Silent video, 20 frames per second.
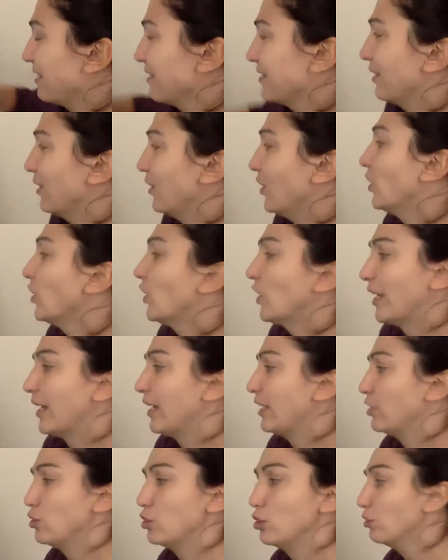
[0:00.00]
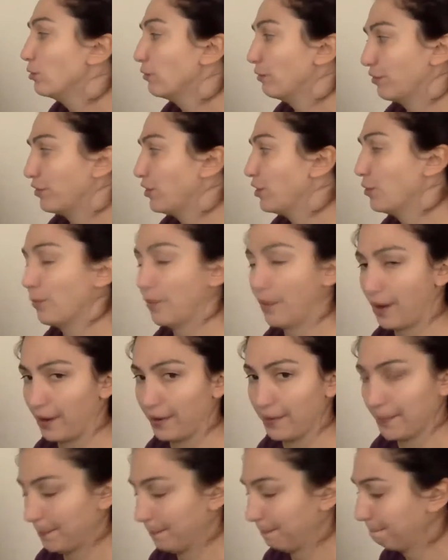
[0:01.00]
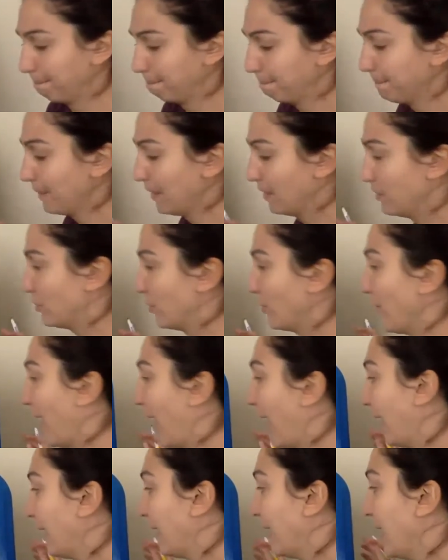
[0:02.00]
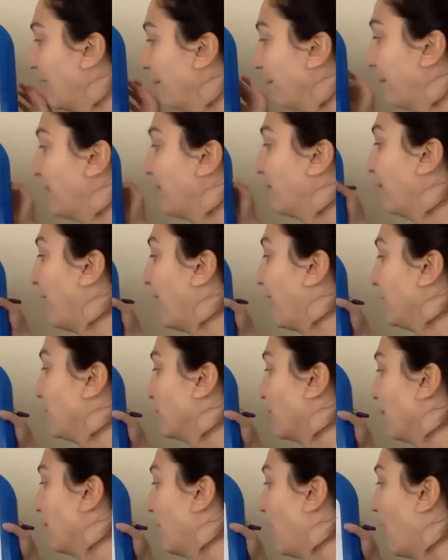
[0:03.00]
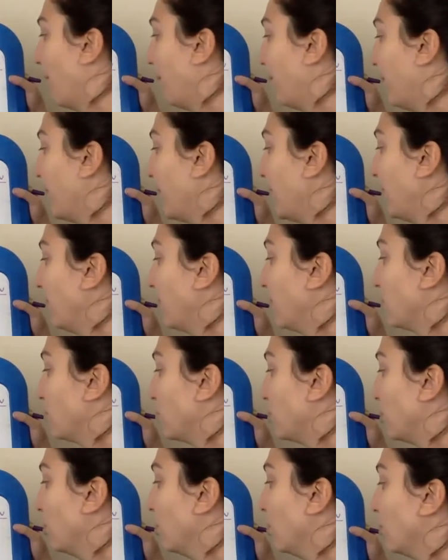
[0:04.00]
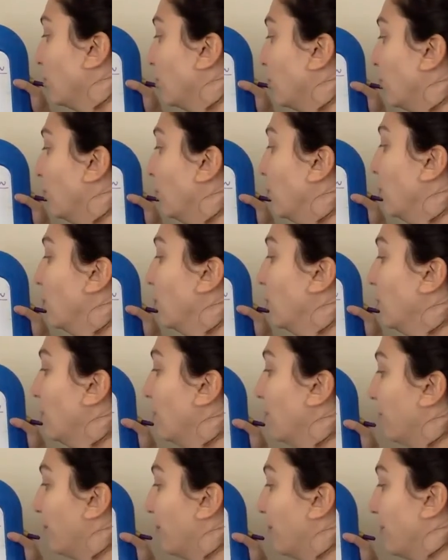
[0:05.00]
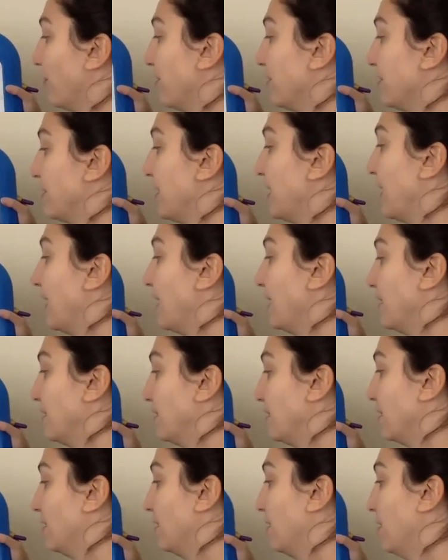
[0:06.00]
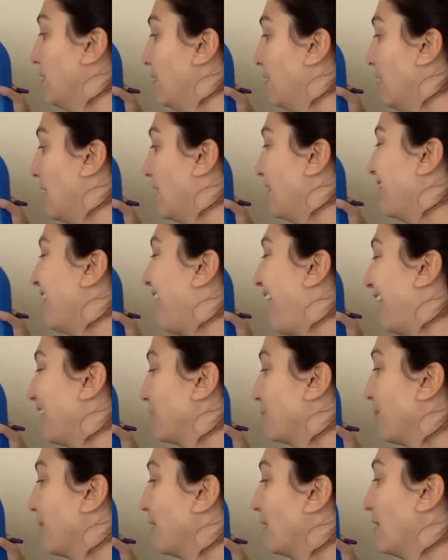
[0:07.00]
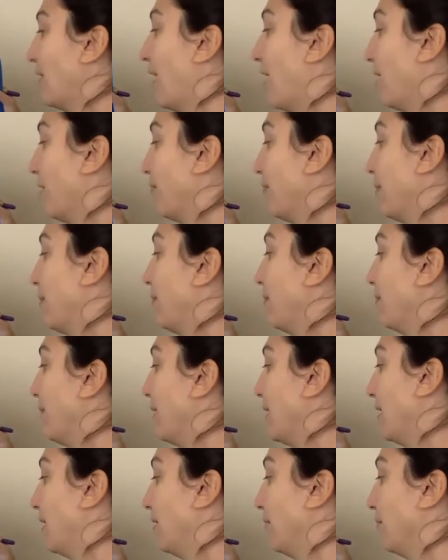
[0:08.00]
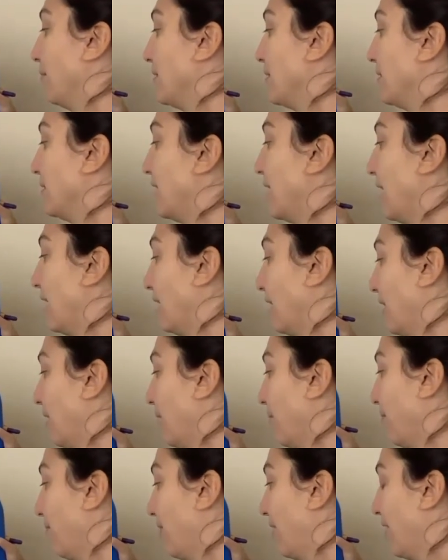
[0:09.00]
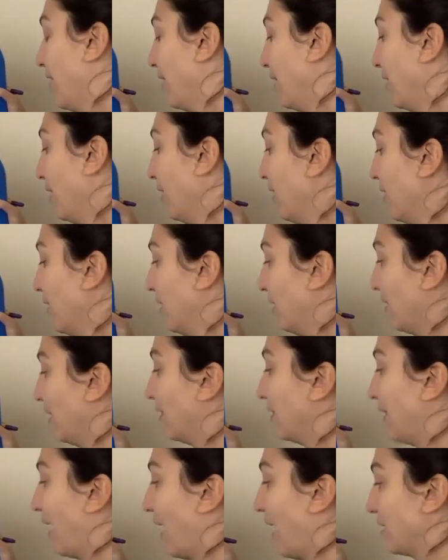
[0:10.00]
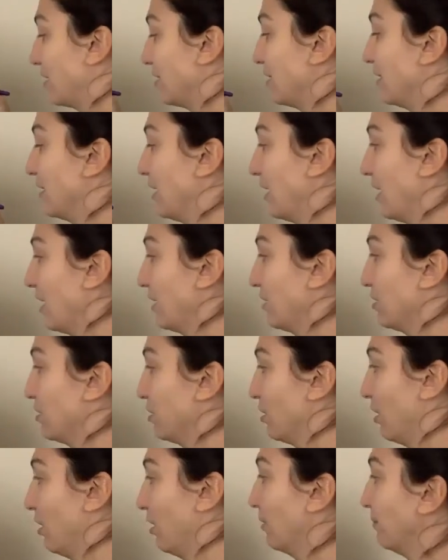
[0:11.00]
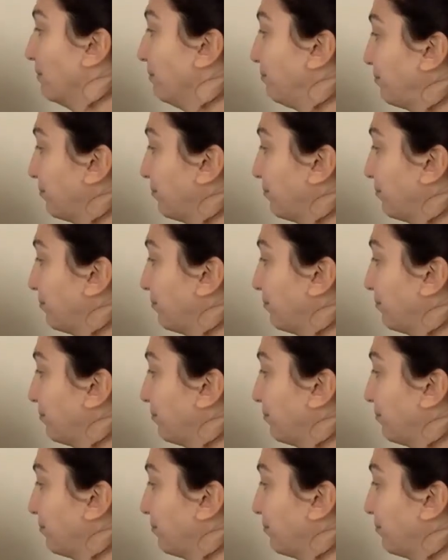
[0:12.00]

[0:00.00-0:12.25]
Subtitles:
doesn't look like 2 fewer. So that can't be right. So I'm not putting the 2 for the sand. And that's where a lot of people make the mistake. They think that that's the answer